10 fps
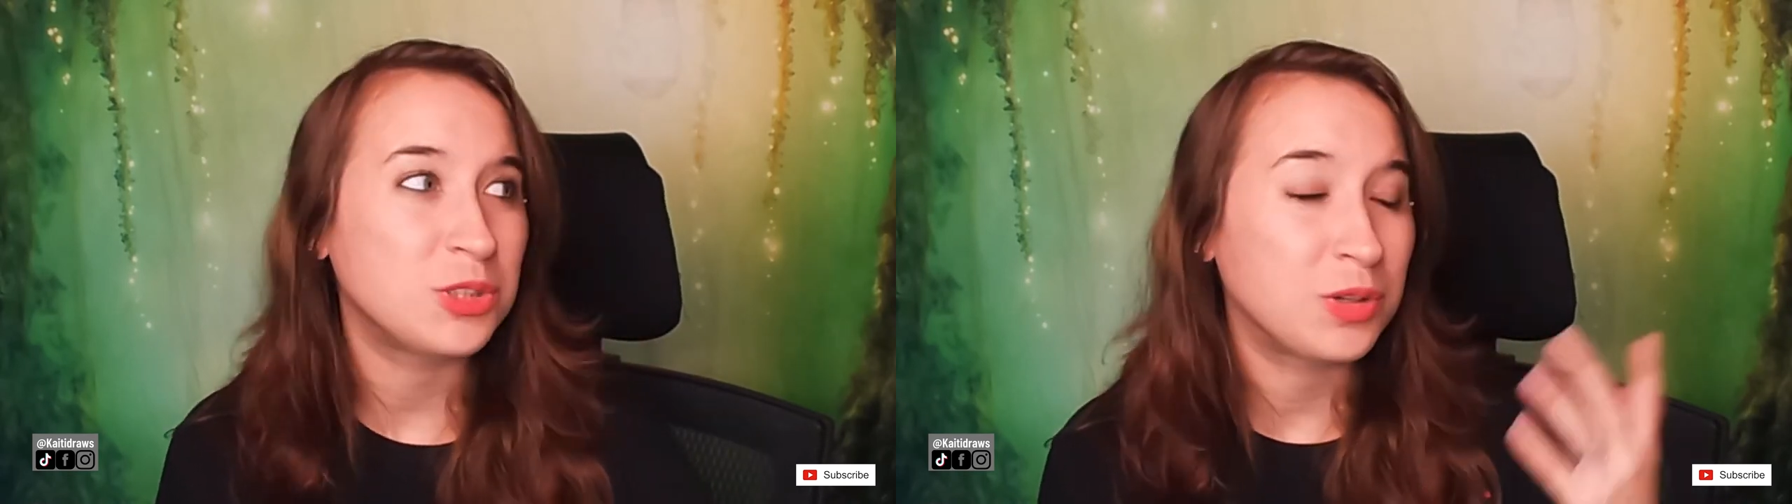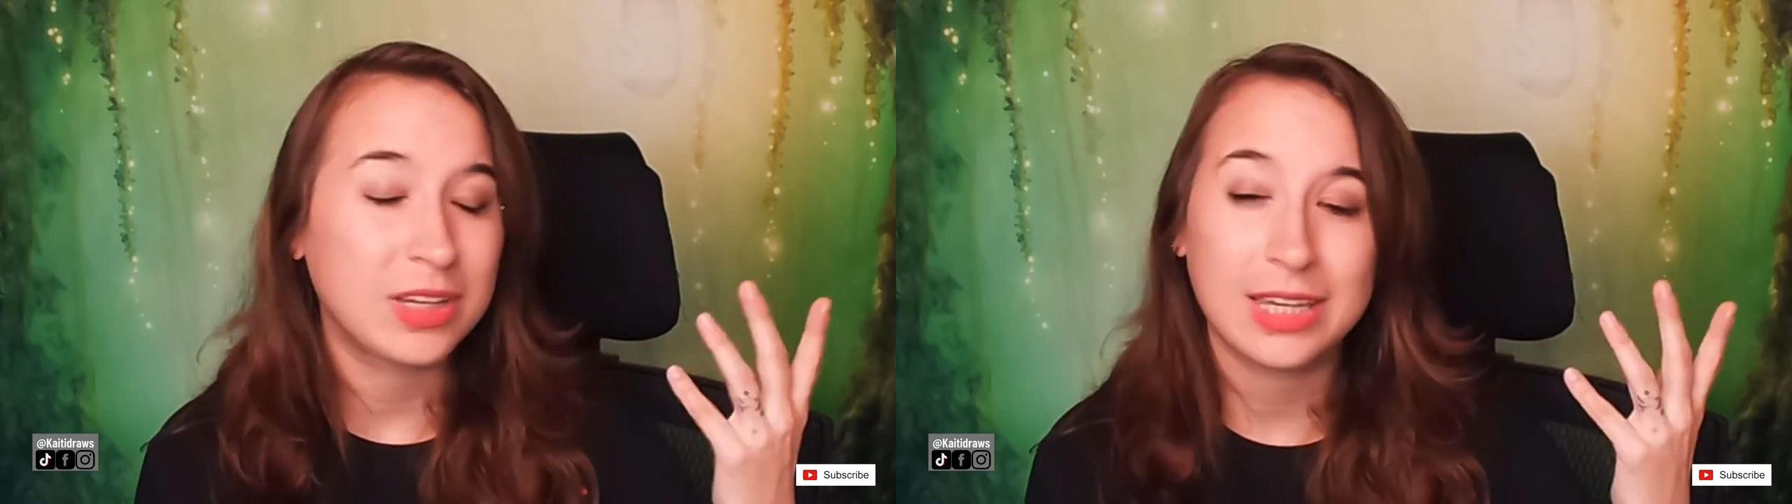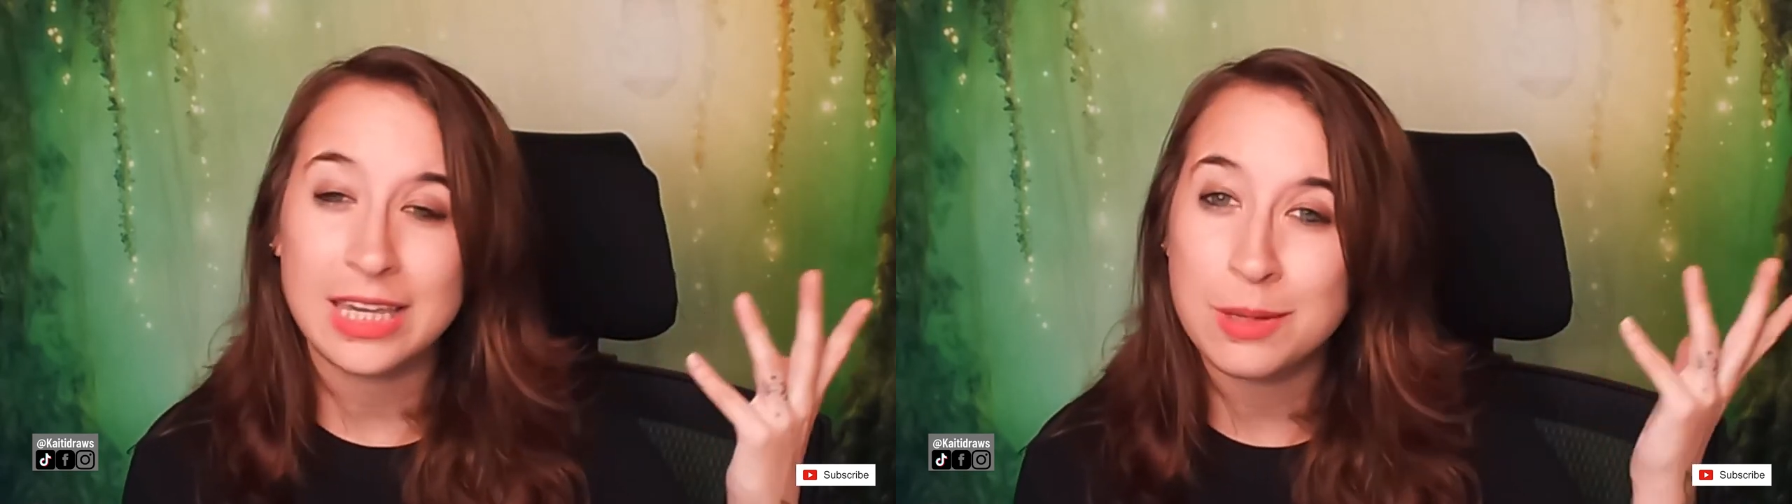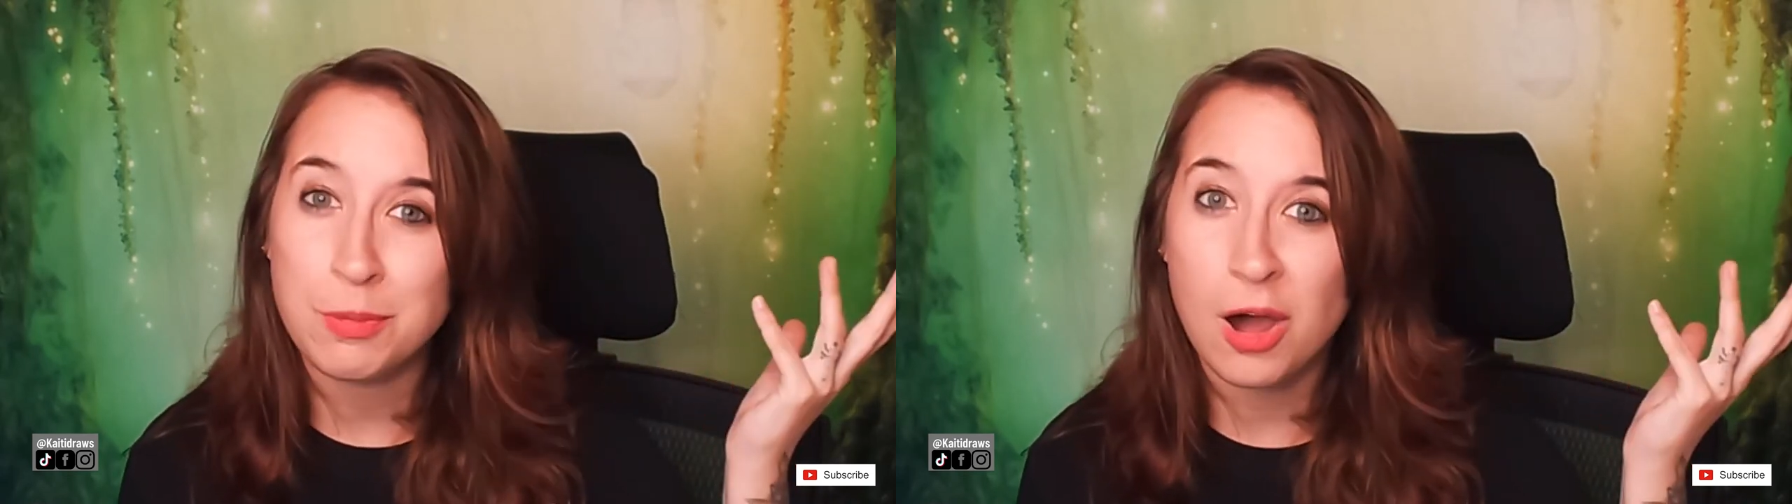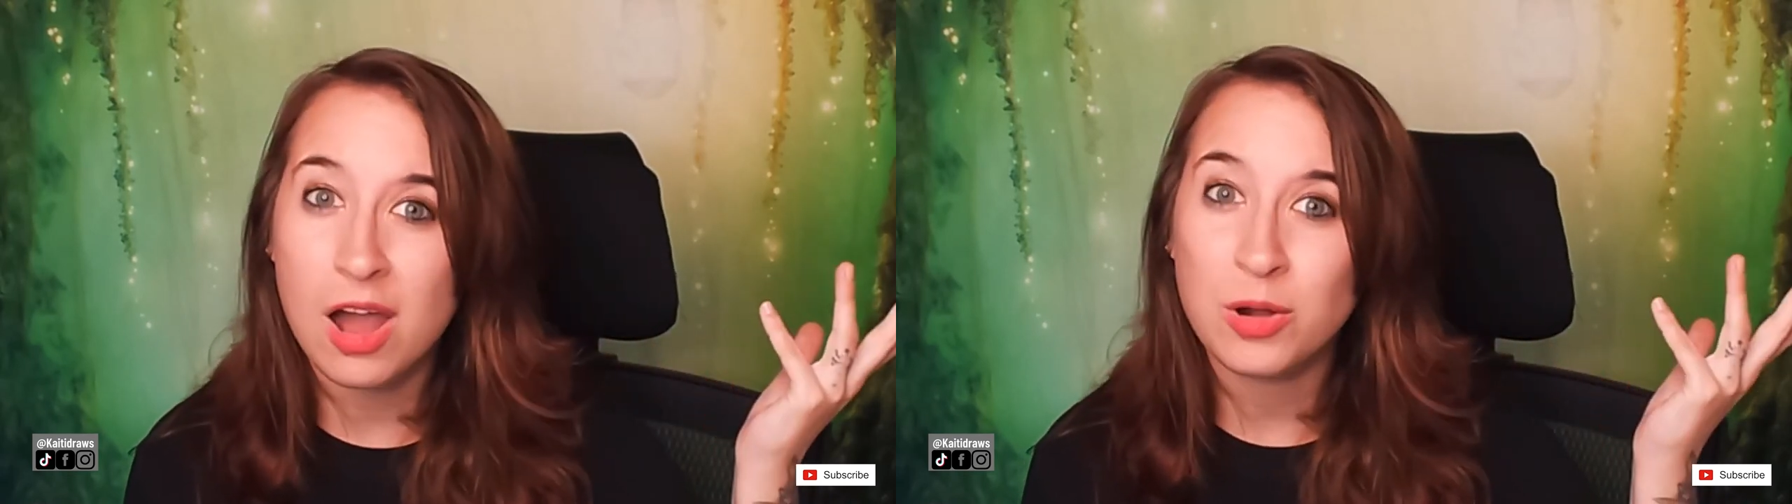you can keep
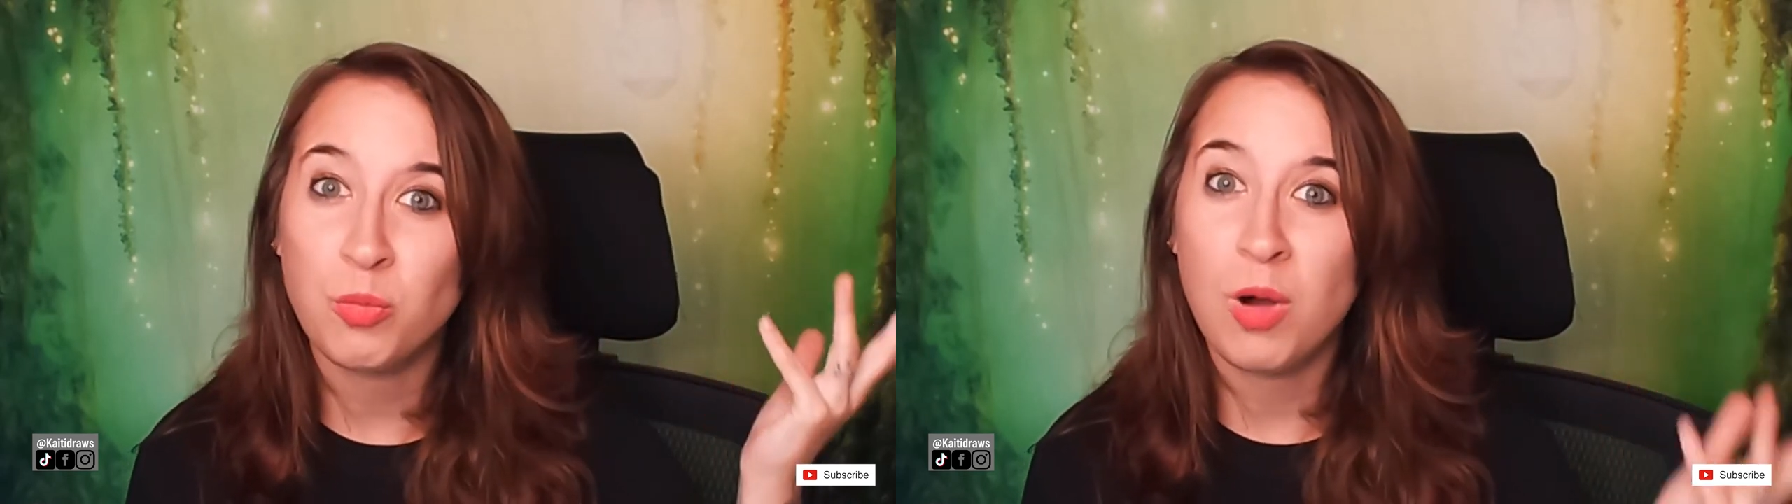on